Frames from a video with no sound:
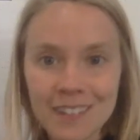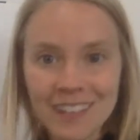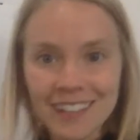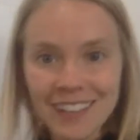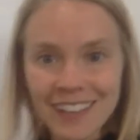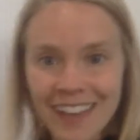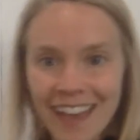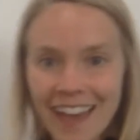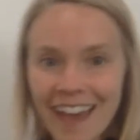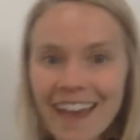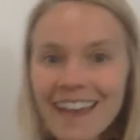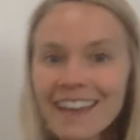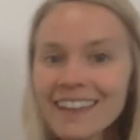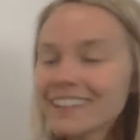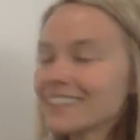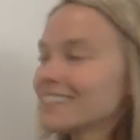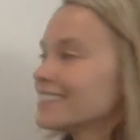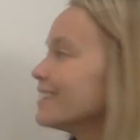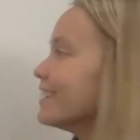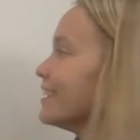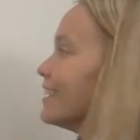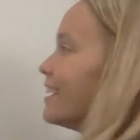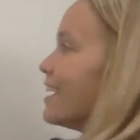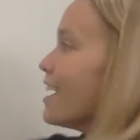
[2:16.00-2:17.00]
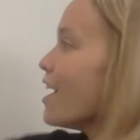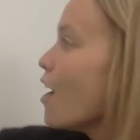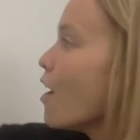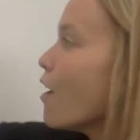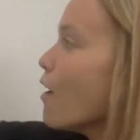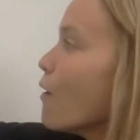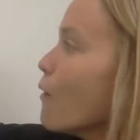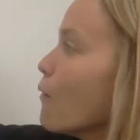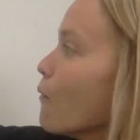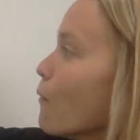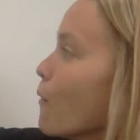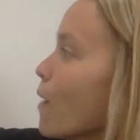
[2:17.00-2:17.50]
Okay.
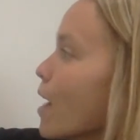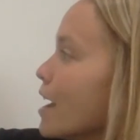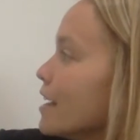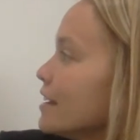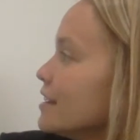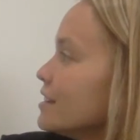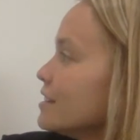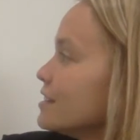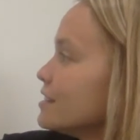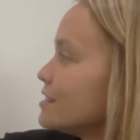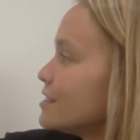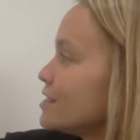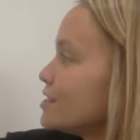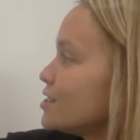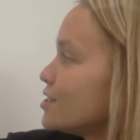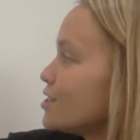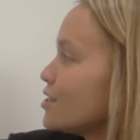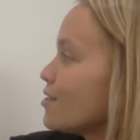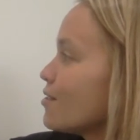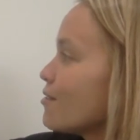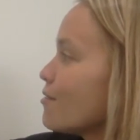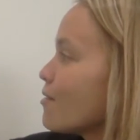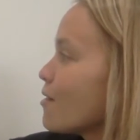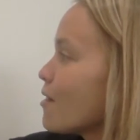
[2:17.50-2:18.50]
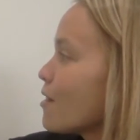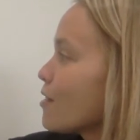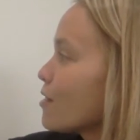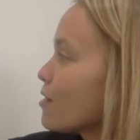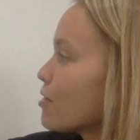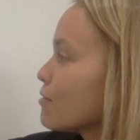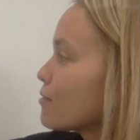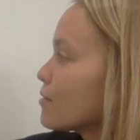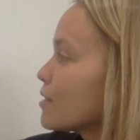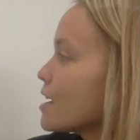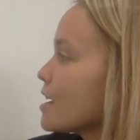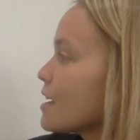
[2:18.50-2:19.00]
1, 2,
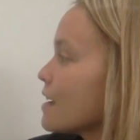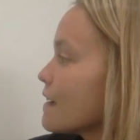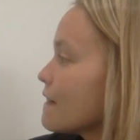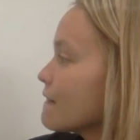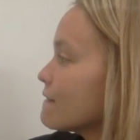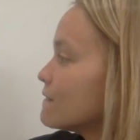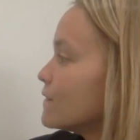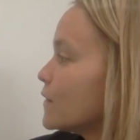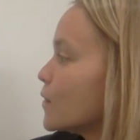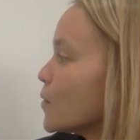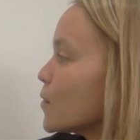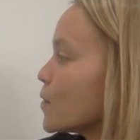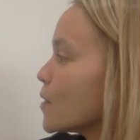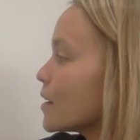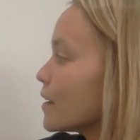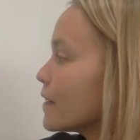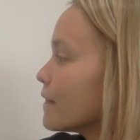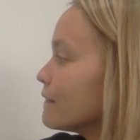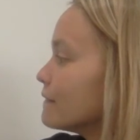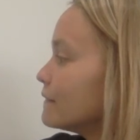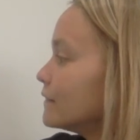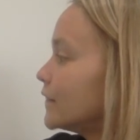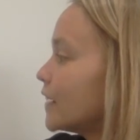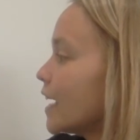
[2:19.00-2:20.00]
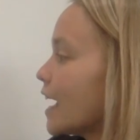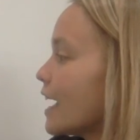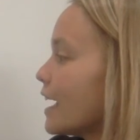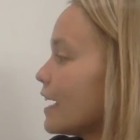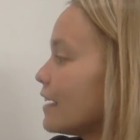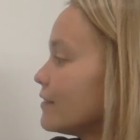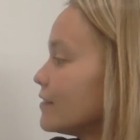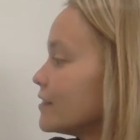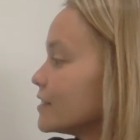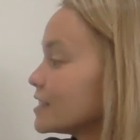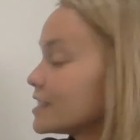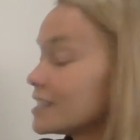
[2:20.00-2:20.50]
3, 4,
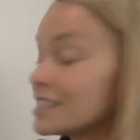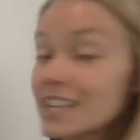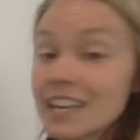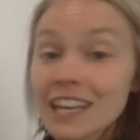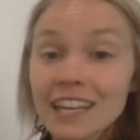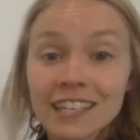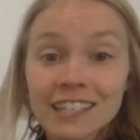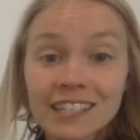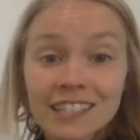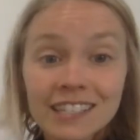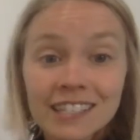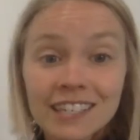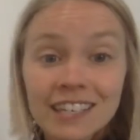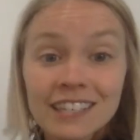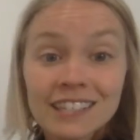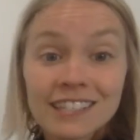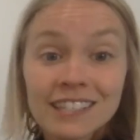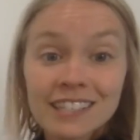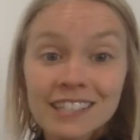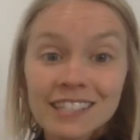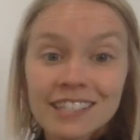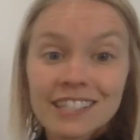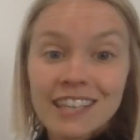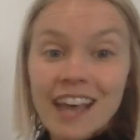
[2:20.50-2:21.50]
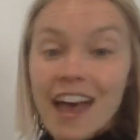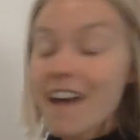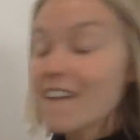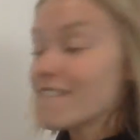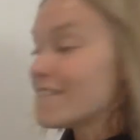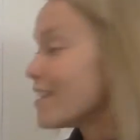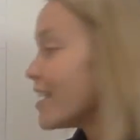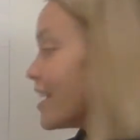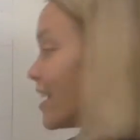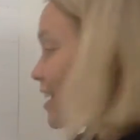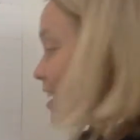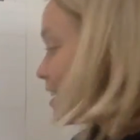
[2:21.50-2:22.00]
5, 6,
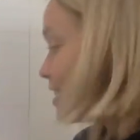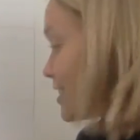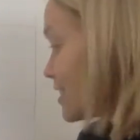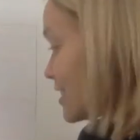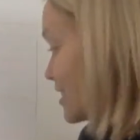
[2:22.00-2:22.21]
7.